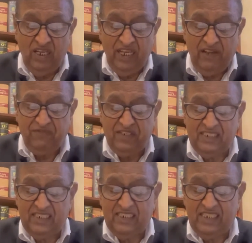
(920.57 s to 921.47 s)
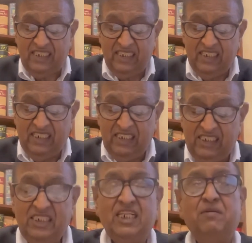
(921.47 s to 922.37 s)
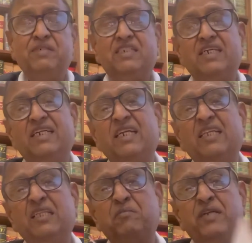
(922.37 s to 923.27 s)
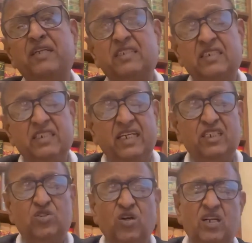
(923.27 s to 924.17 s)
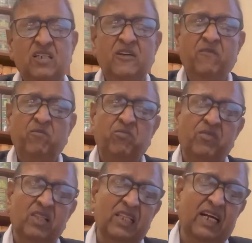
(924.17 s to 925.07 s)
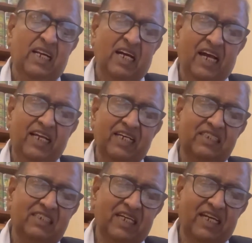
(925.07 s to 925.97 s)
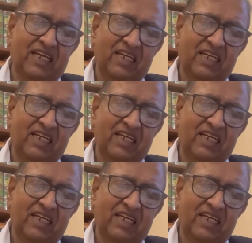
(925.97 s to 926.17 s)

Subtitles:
if necessary, shall be stated in the pleadings. It is not that I can say